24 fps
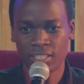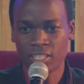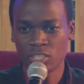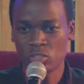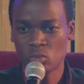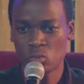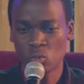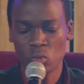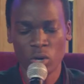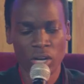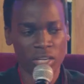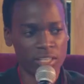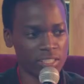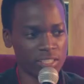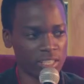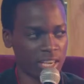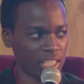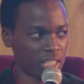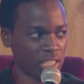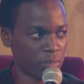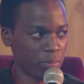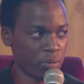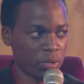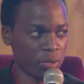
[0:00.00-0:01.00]
these words
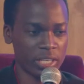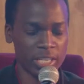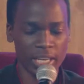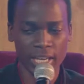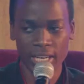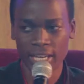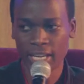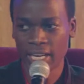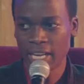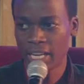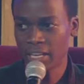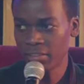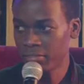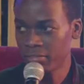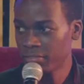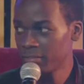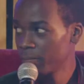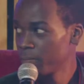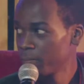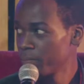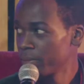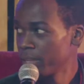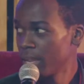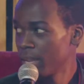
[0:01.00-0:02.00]
are spirit and life,
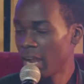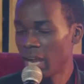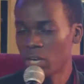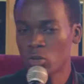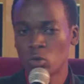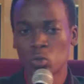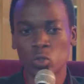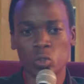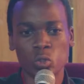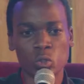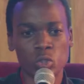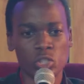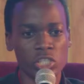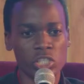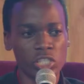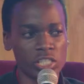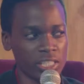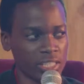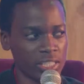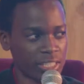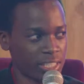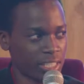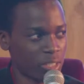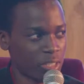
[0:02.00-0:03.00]
And also
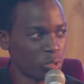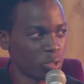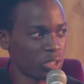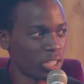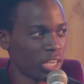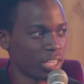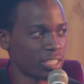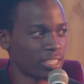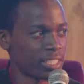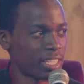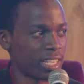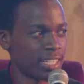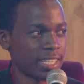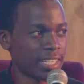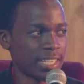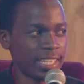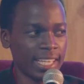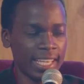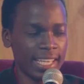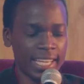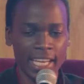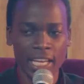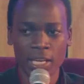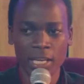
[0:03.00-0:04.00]
Jesus tells us that
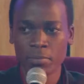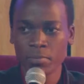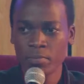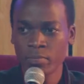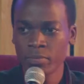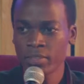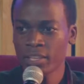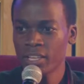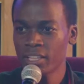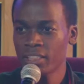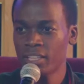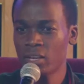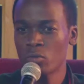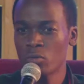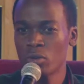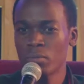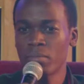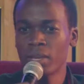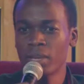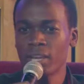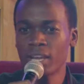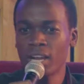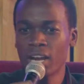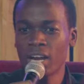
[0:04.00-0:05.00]
he came that we
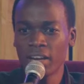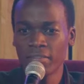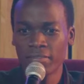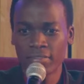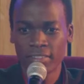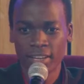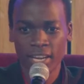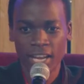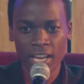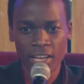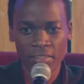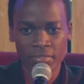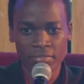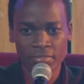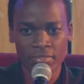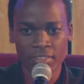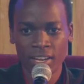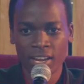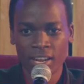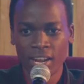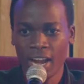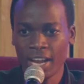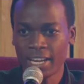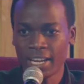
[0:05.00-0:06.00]
may have life
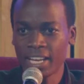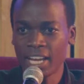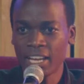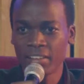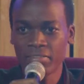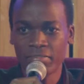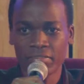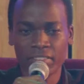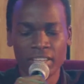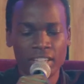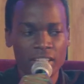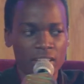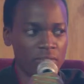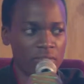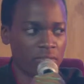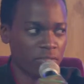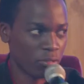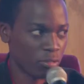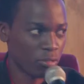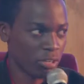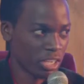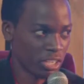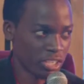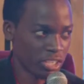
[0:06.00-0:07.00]
and life in
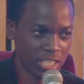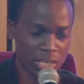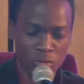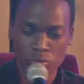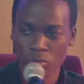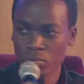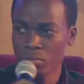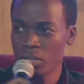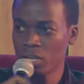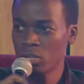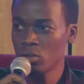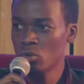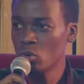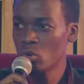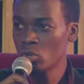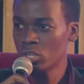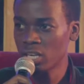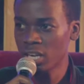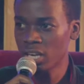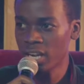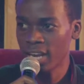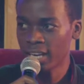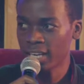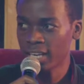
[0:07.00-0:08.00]
fullness, that we may
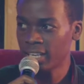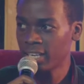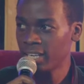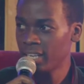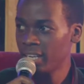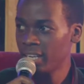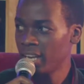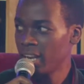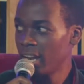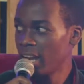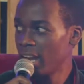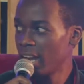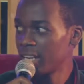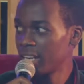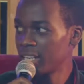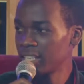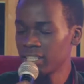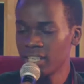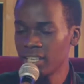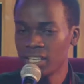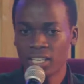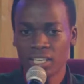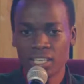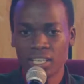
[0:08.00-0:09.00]
not lack.
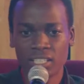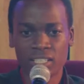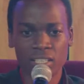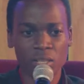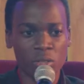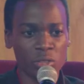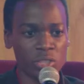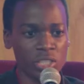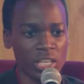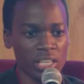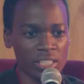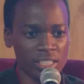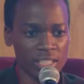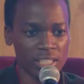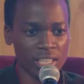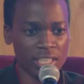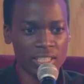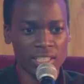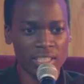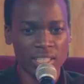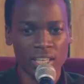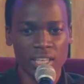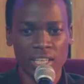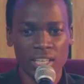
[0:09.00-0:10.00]
And he tells us
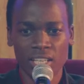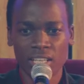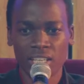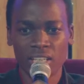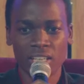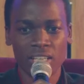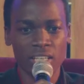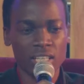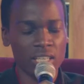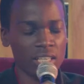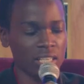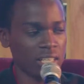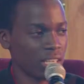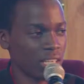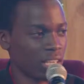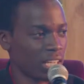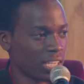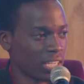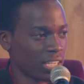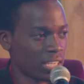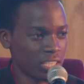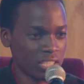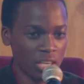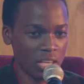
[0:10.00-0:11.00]
that
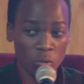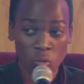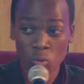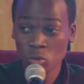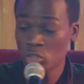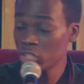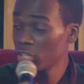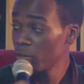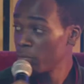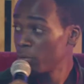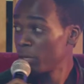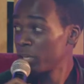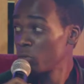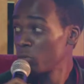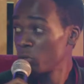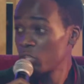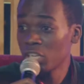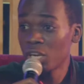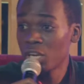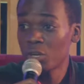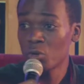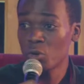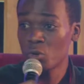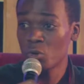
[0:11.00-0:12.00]
he's a good shepherd, we
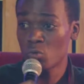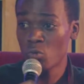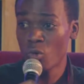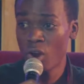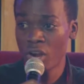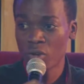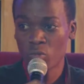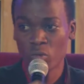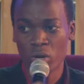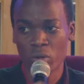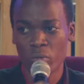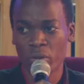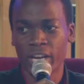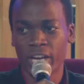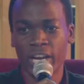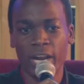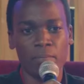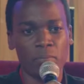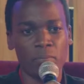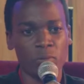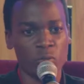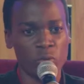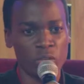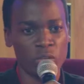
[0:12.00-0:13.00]
shall not want when we
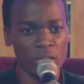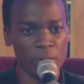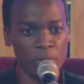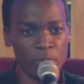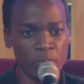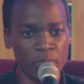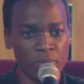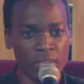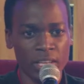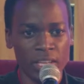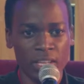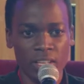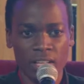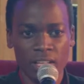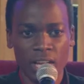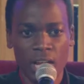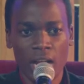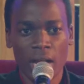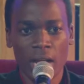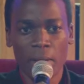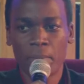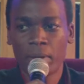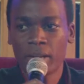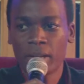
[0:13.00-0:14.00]
come to him.
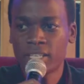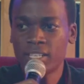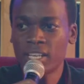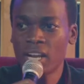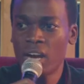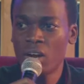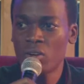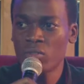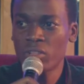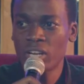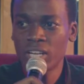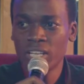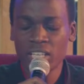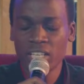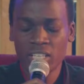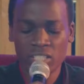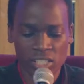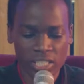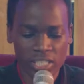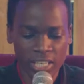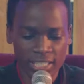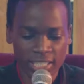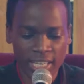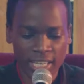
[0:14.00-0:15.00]
But now the
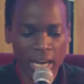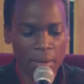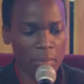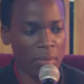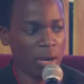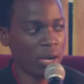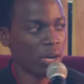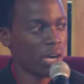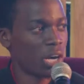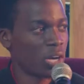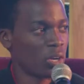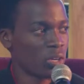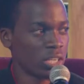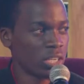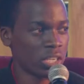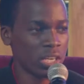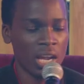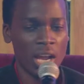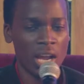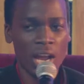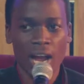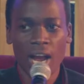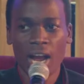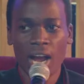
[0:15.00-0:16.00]
needs that come around,
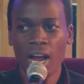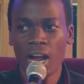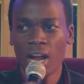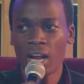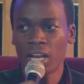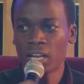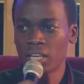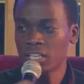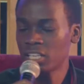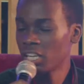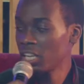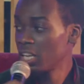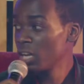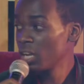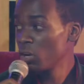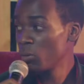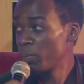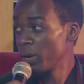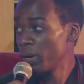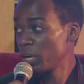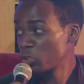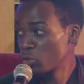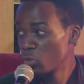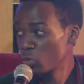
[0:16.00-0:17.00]
they
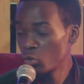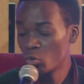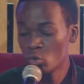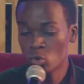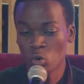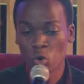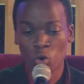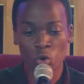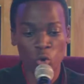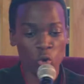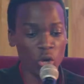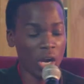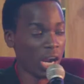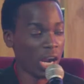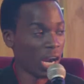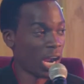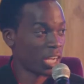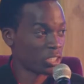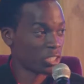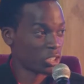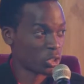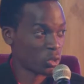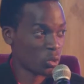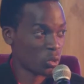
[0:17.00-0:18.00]
help us to draw
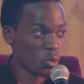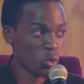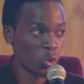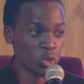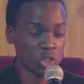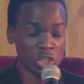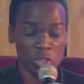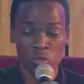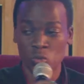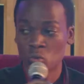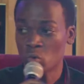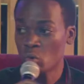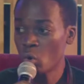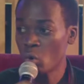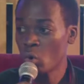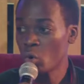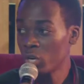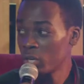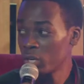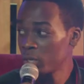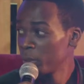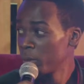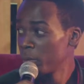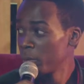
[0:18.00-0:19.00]
us closer to
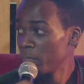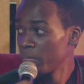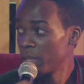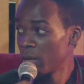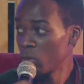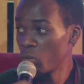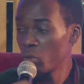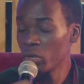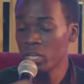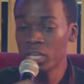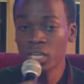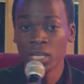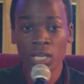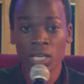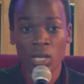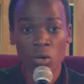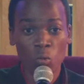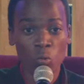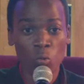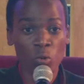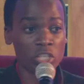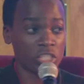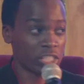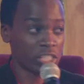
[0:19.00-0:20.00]
God, that we